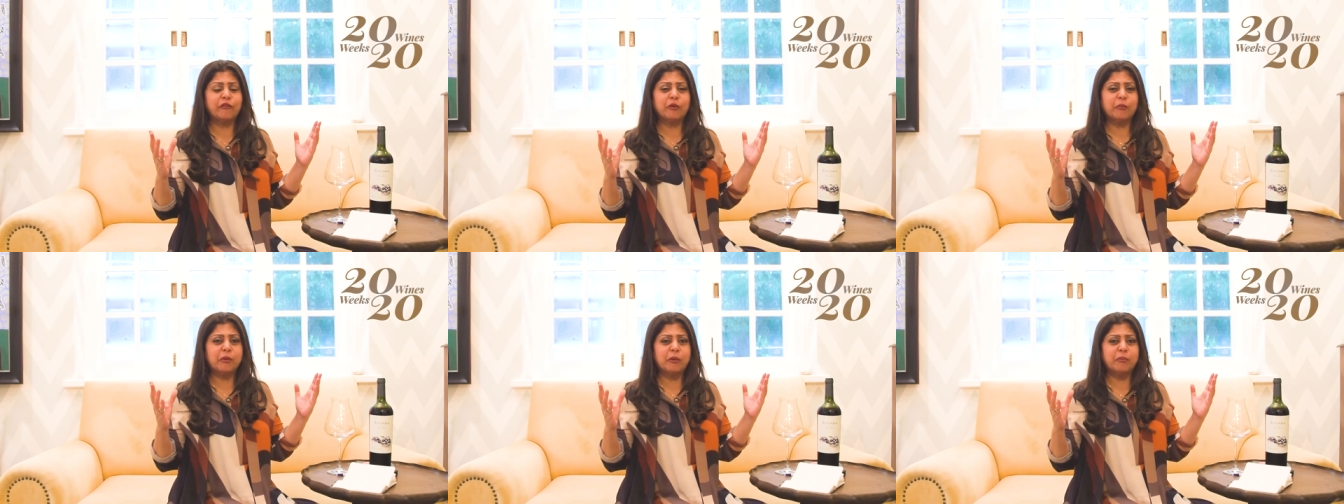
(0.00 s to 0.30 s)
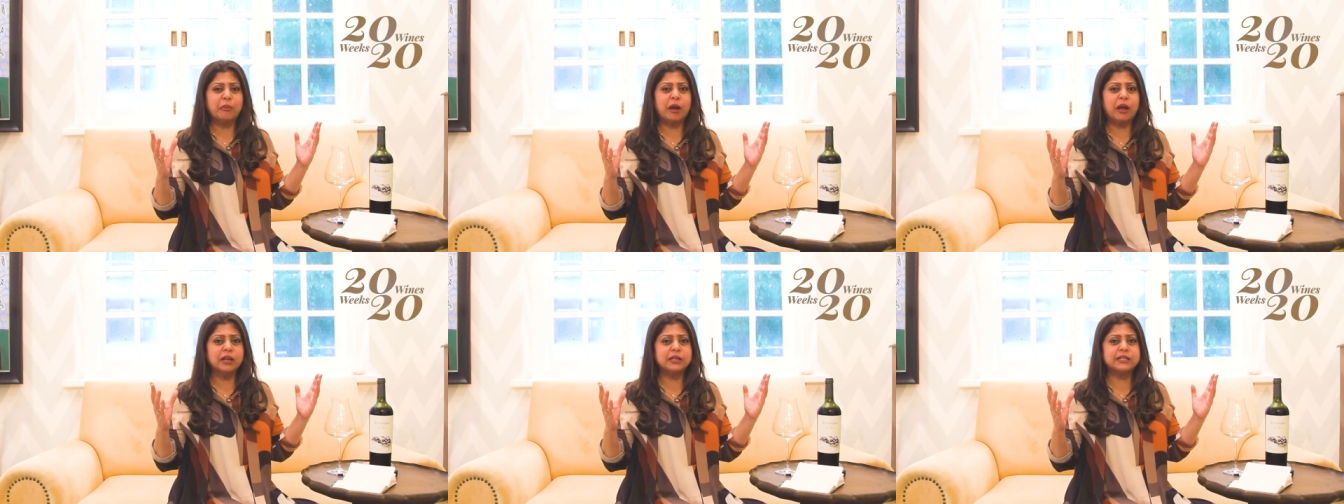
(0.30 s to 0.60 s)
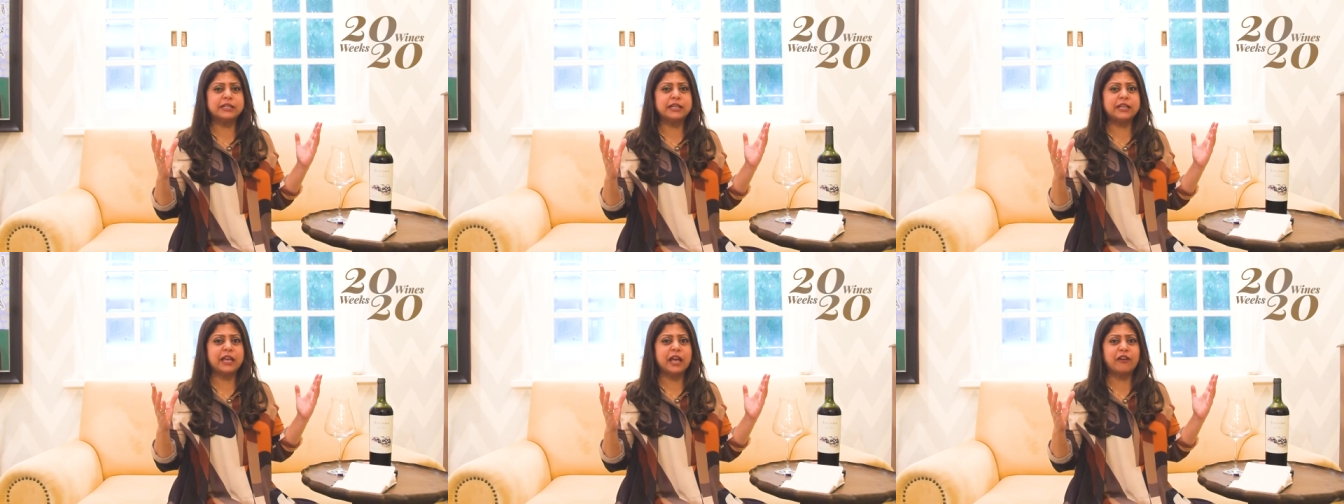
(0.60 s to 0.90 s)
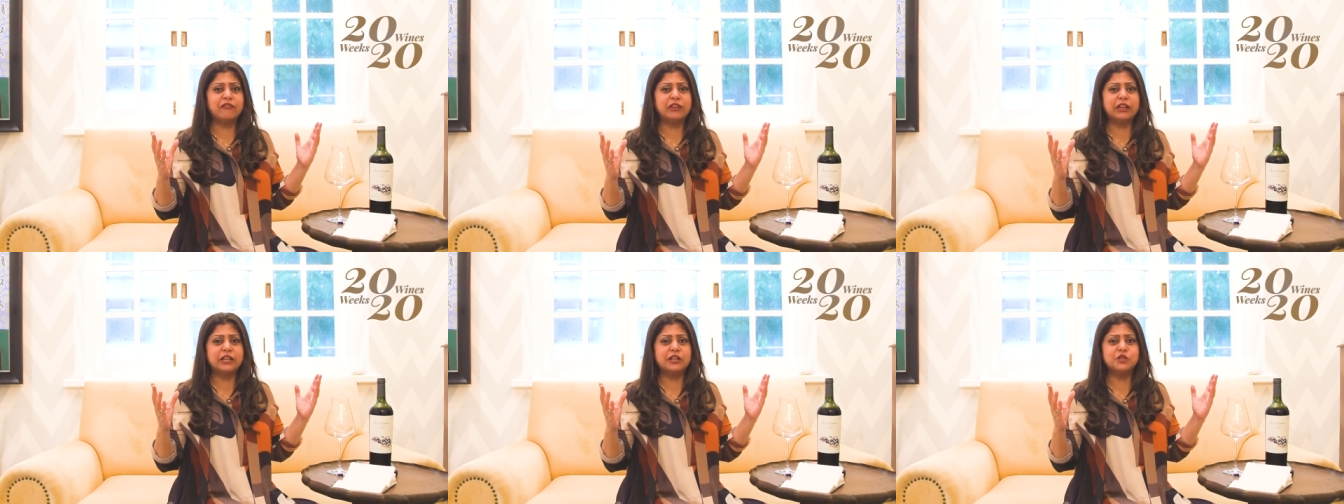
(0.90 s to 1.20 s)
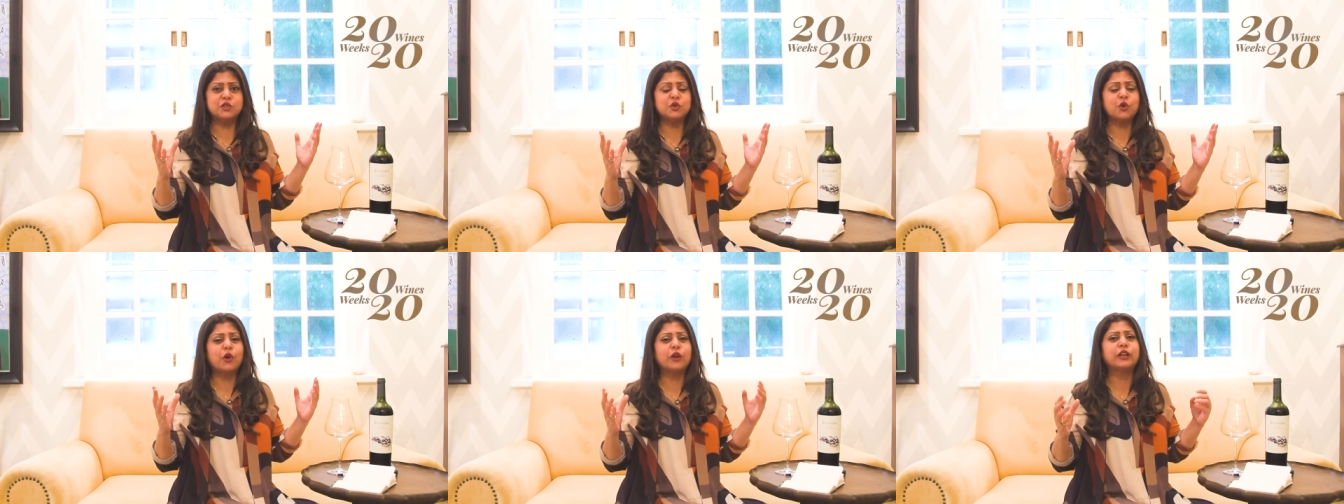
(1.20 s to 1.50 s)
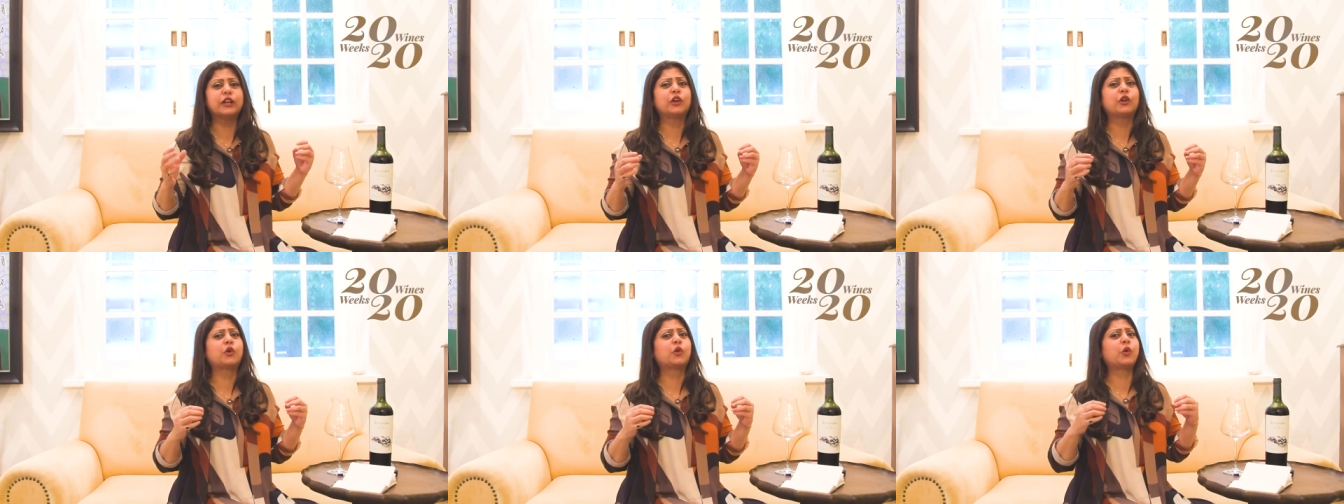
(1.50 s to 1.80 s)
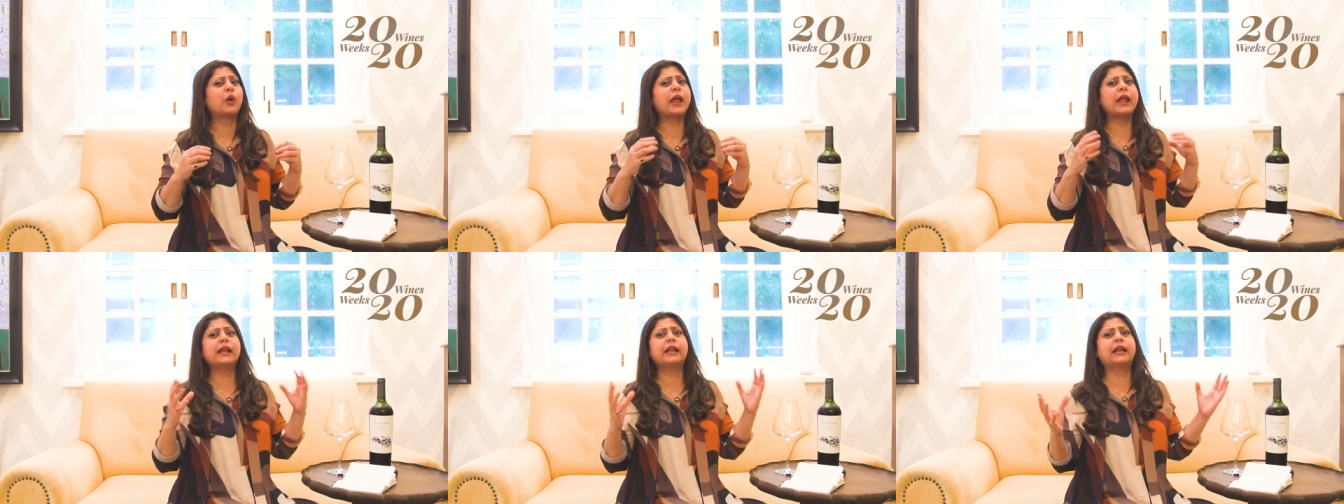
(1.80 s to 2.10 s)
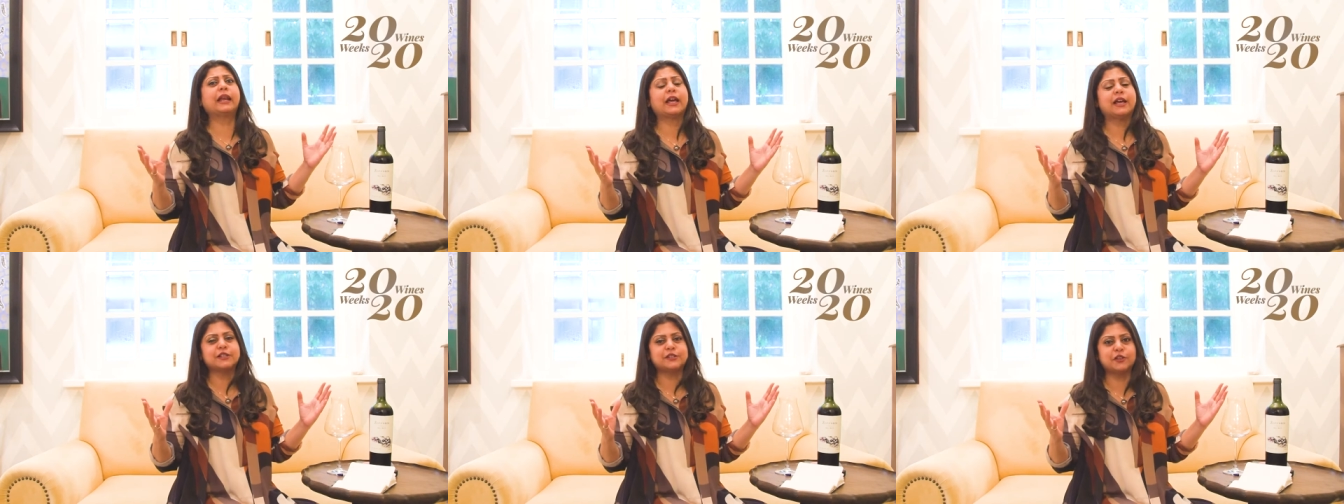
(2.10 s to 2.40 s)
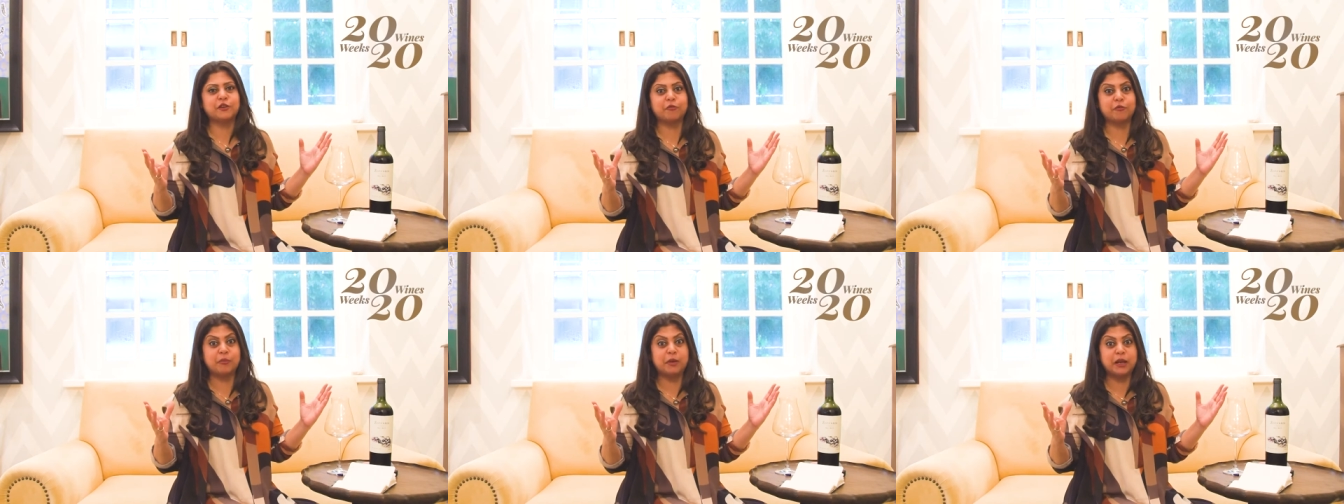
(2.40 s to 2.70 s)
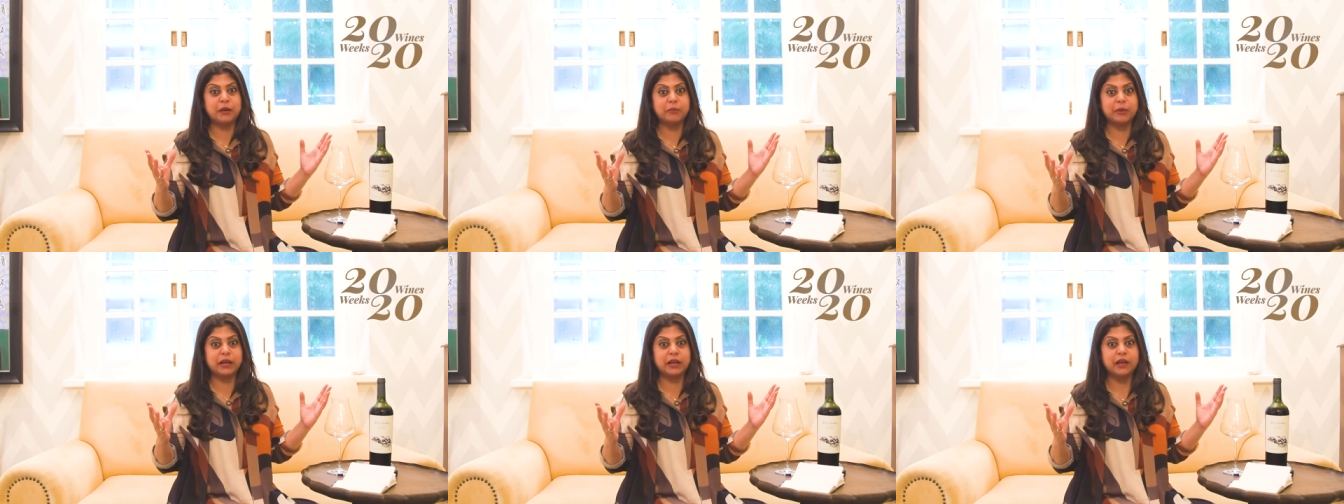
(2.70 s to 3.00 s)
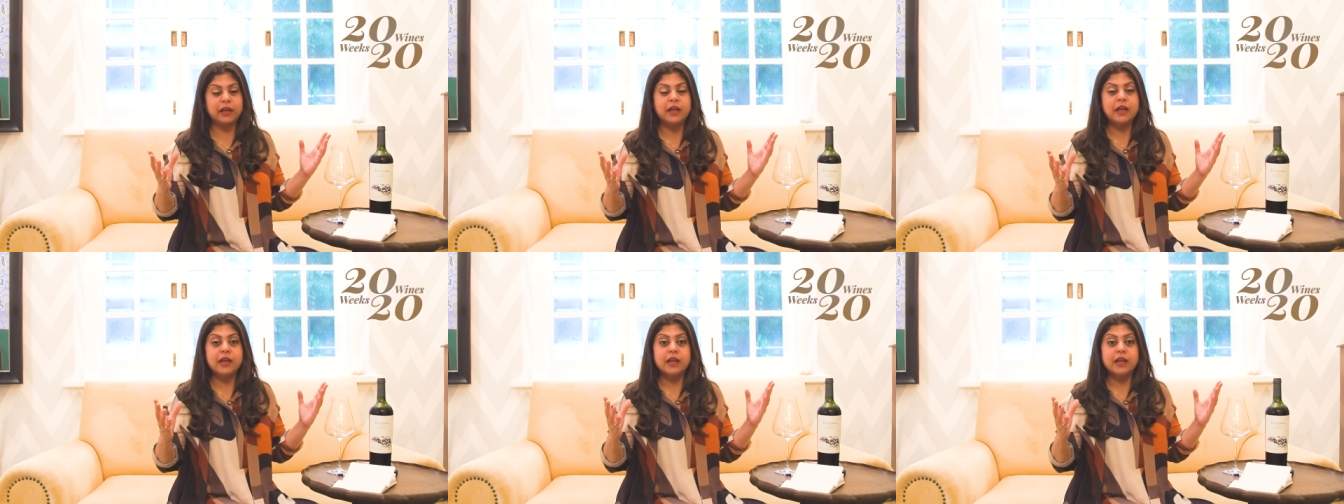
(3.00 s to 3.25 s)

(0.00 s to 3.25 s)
from a party having enjoyed a great glass of Malbec.